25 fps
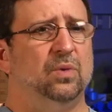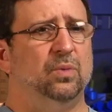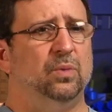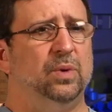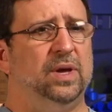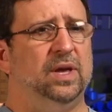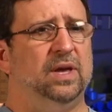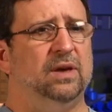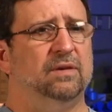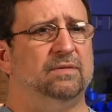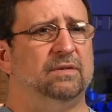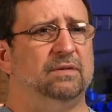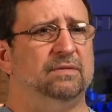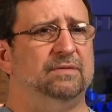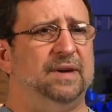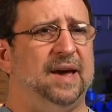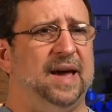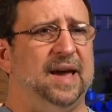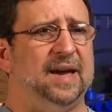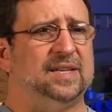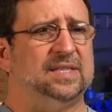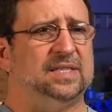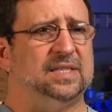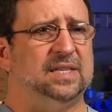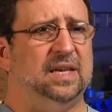We give a
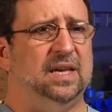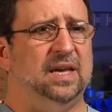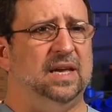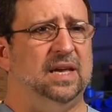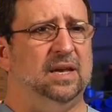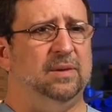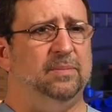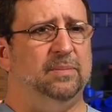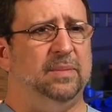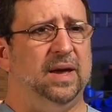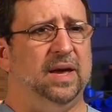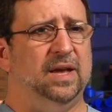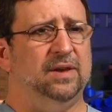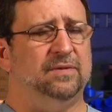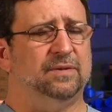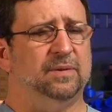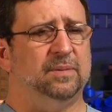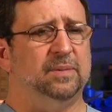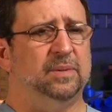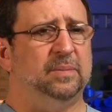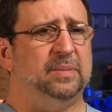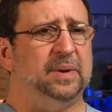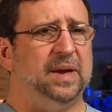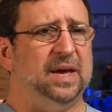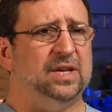vaccine made
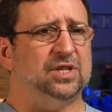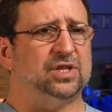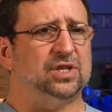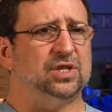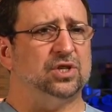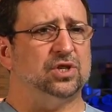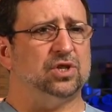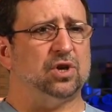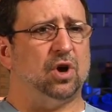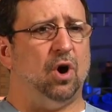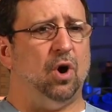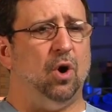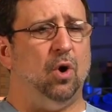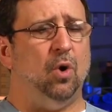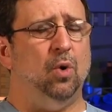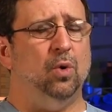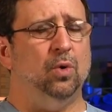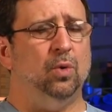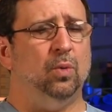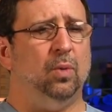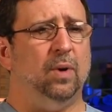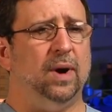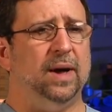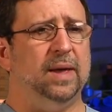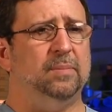from the patient's
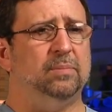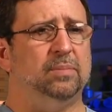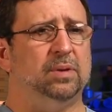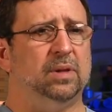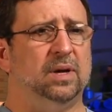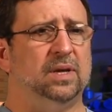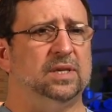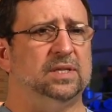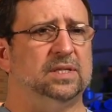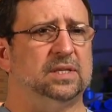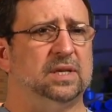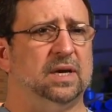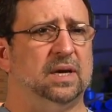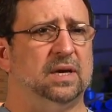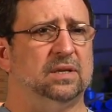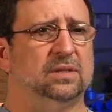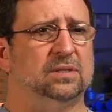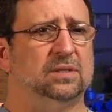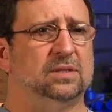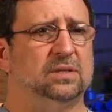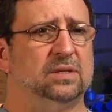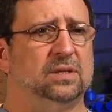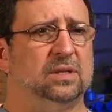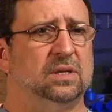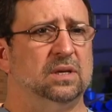own white blood
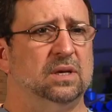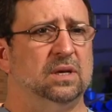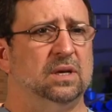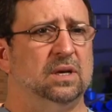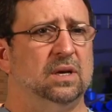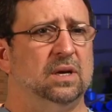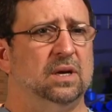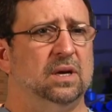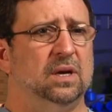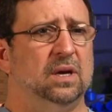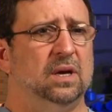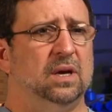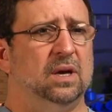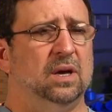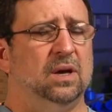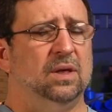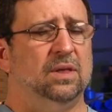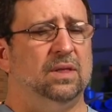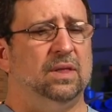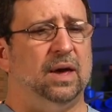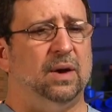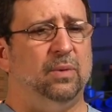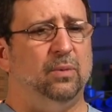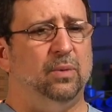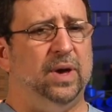cells
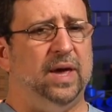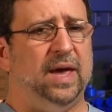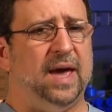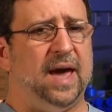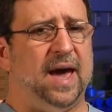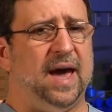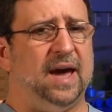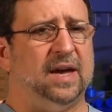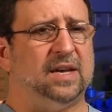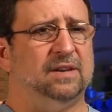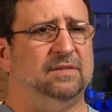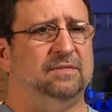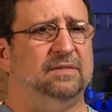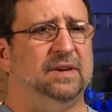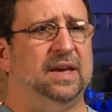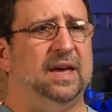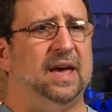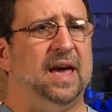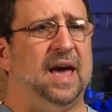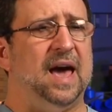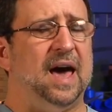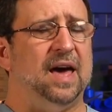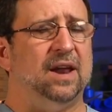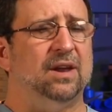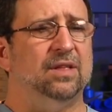that we
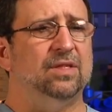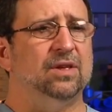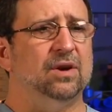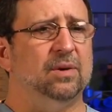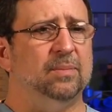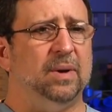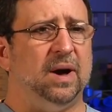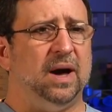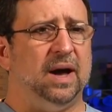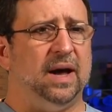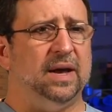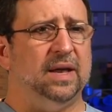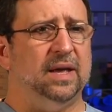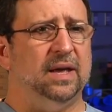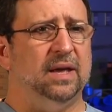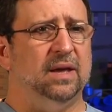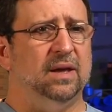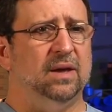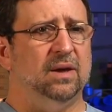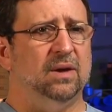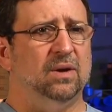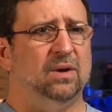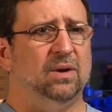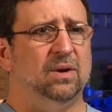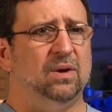activate out of their body
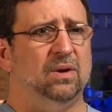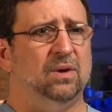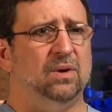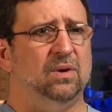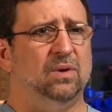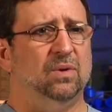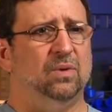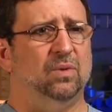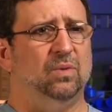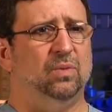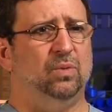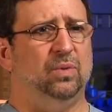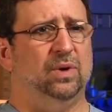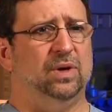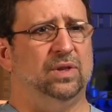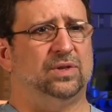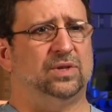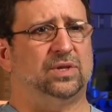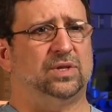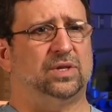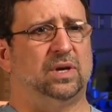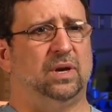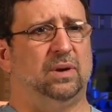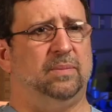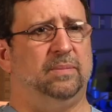with
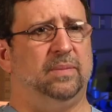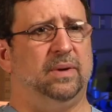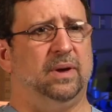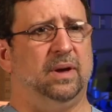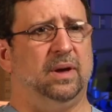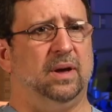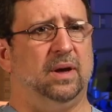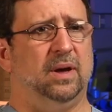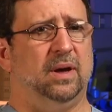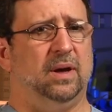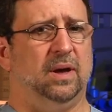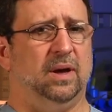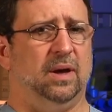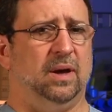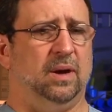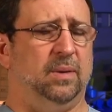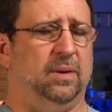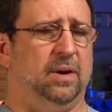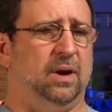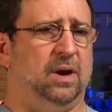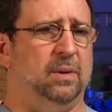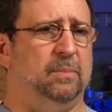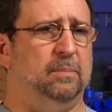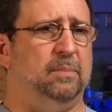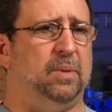some
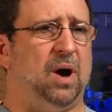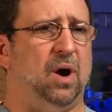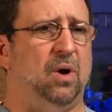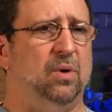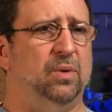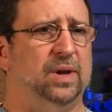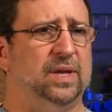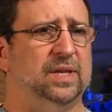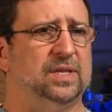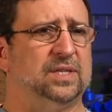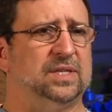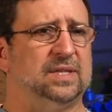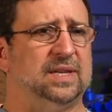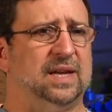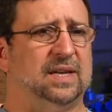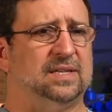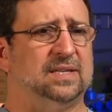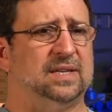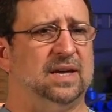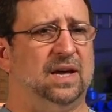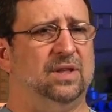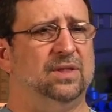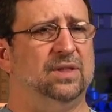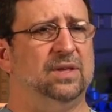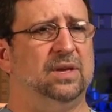components that
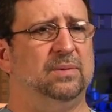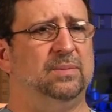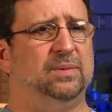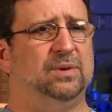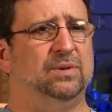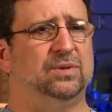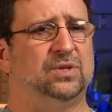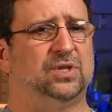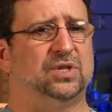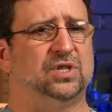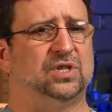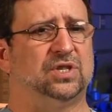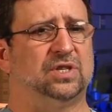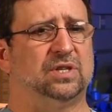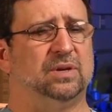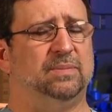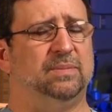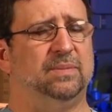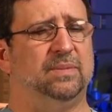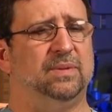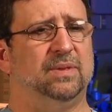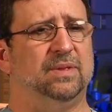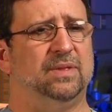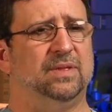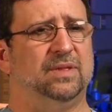tell the immune
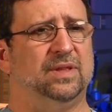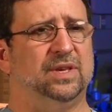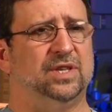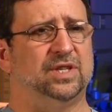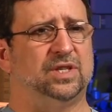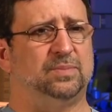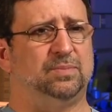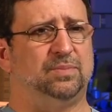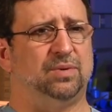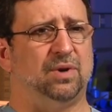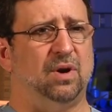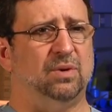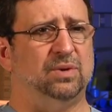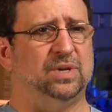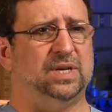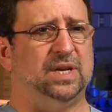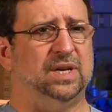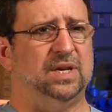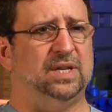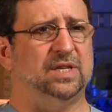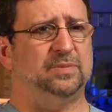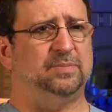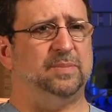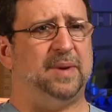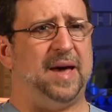system this
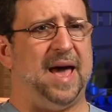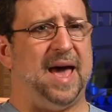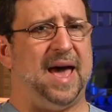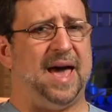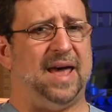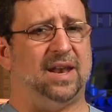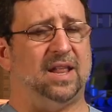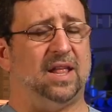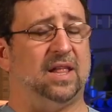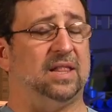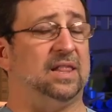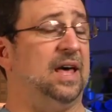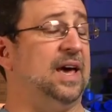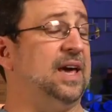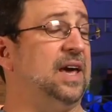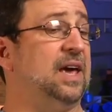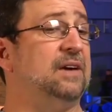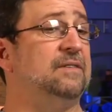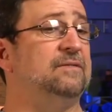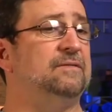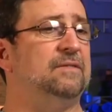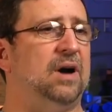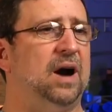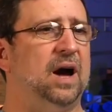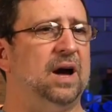protein is bad, like
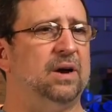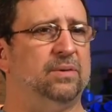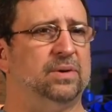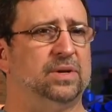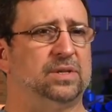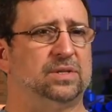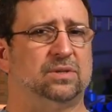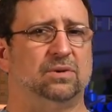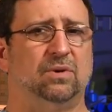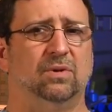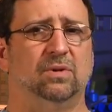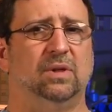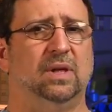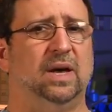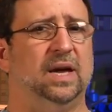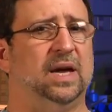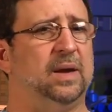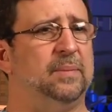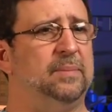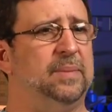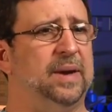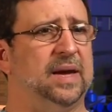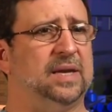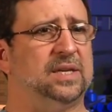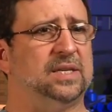a virus or
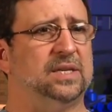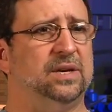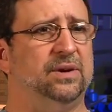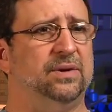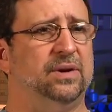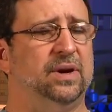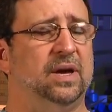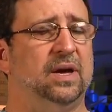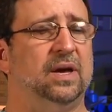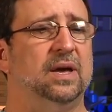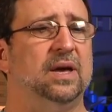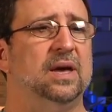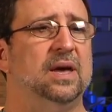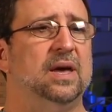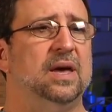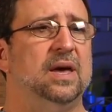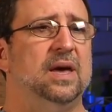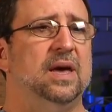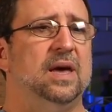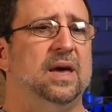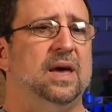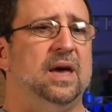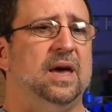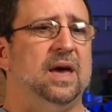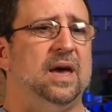like a bacteria,
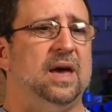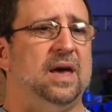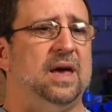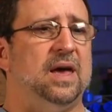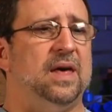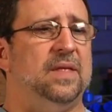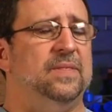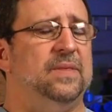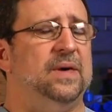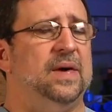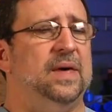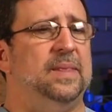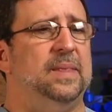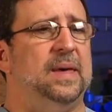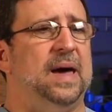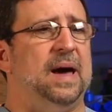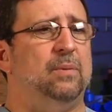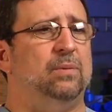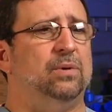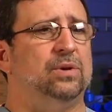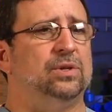and then that